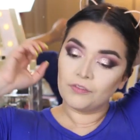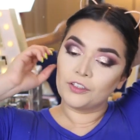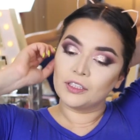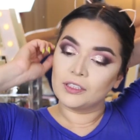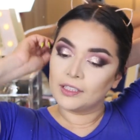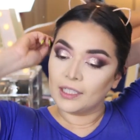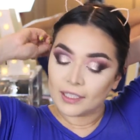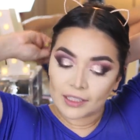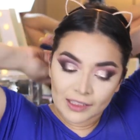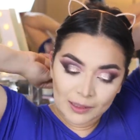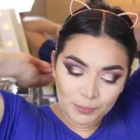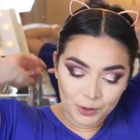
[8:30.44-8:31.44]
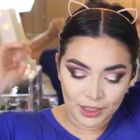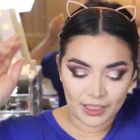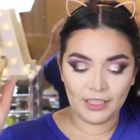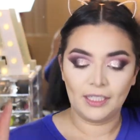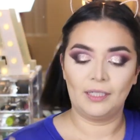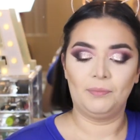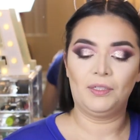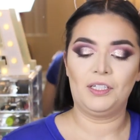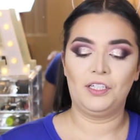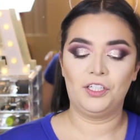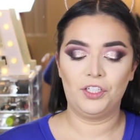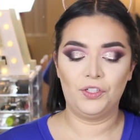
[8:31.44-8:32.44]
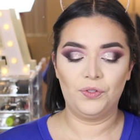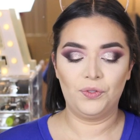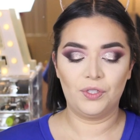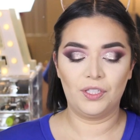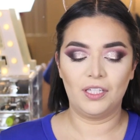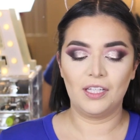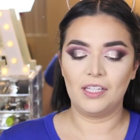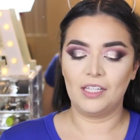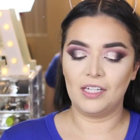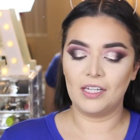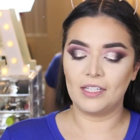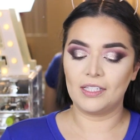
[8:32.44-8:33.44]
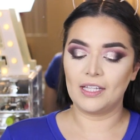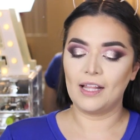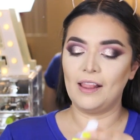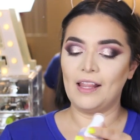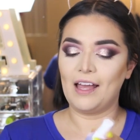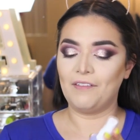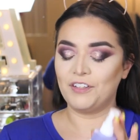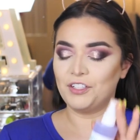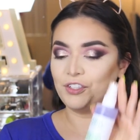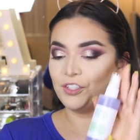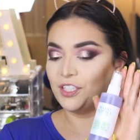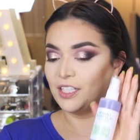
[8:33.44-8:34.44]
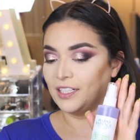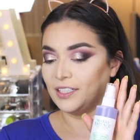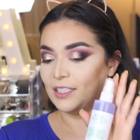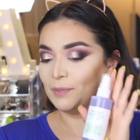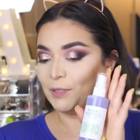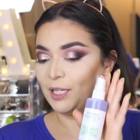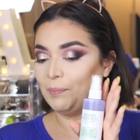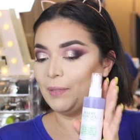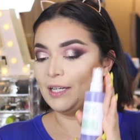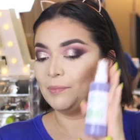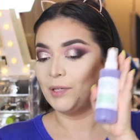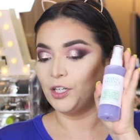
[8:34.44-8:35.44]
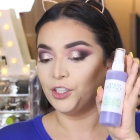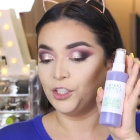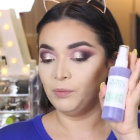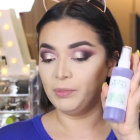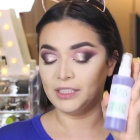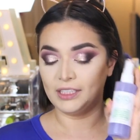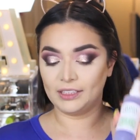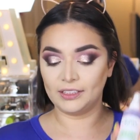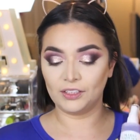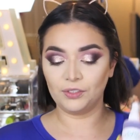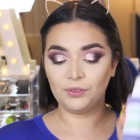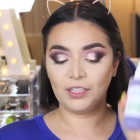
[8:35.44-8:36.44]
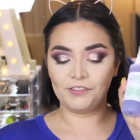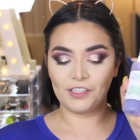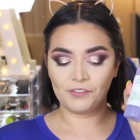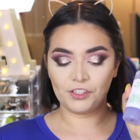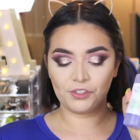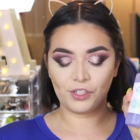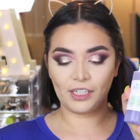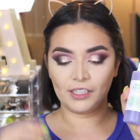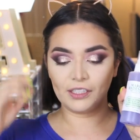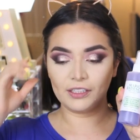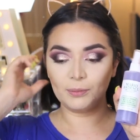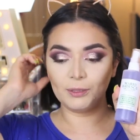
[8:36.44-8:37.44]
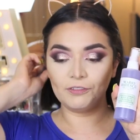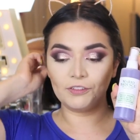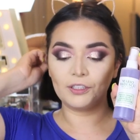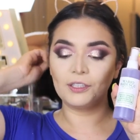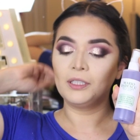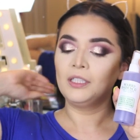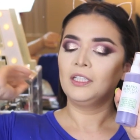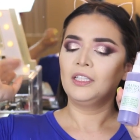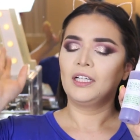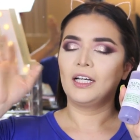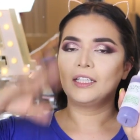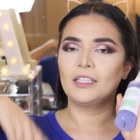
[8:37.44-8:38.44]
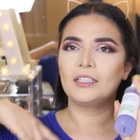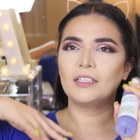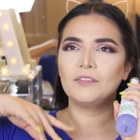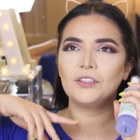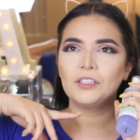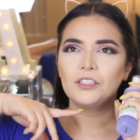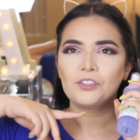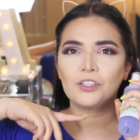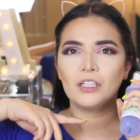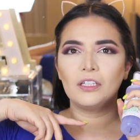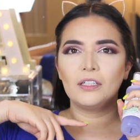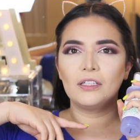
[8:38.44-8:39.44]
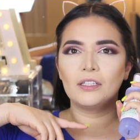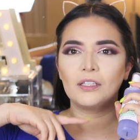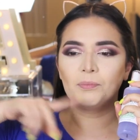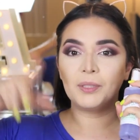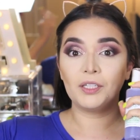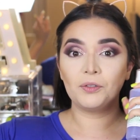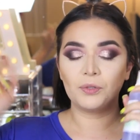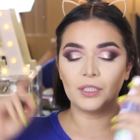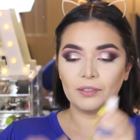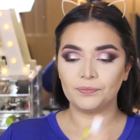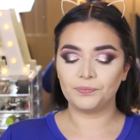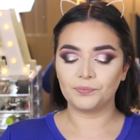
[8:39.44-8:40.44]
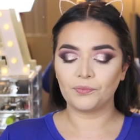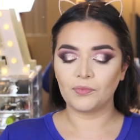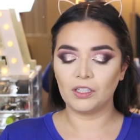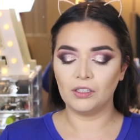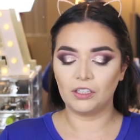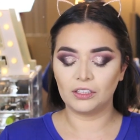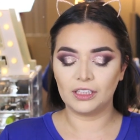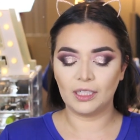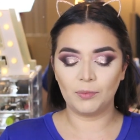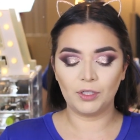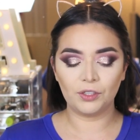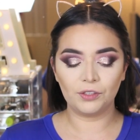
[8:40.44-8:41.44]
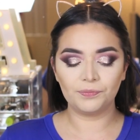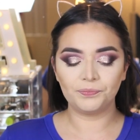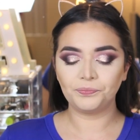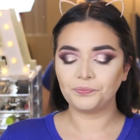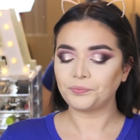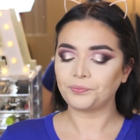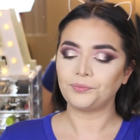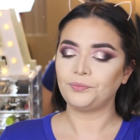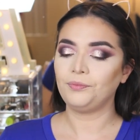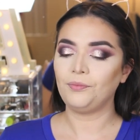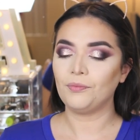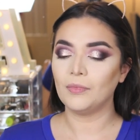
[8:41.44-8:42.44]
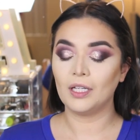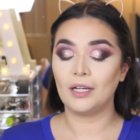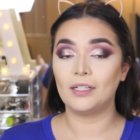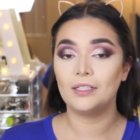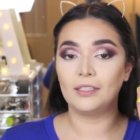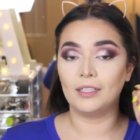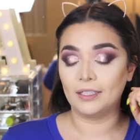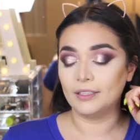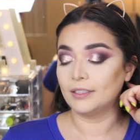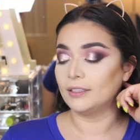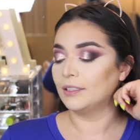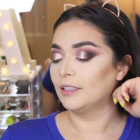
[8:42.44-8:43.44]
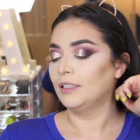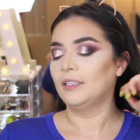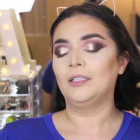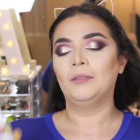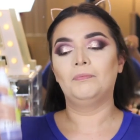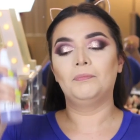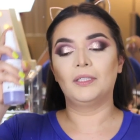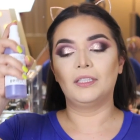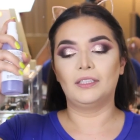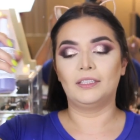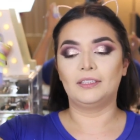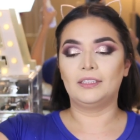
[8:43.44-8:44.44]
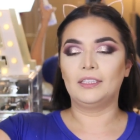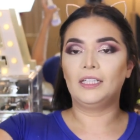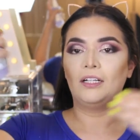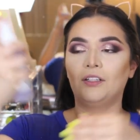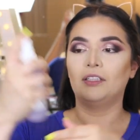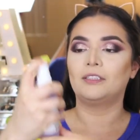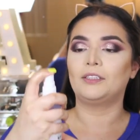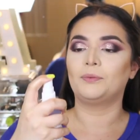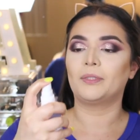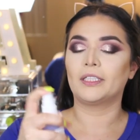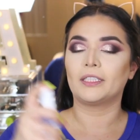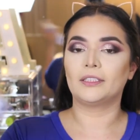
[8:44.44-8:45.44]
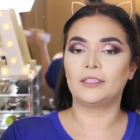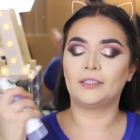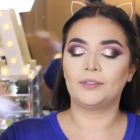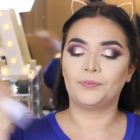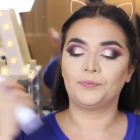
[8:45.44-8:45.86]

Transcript: for setting spray, I'm going to use this Lavender Setting Spray by Mario Badescu. I've never tried this before. I think I've only tried the pink one a long time ago. I didn't like it, but let's see how this works.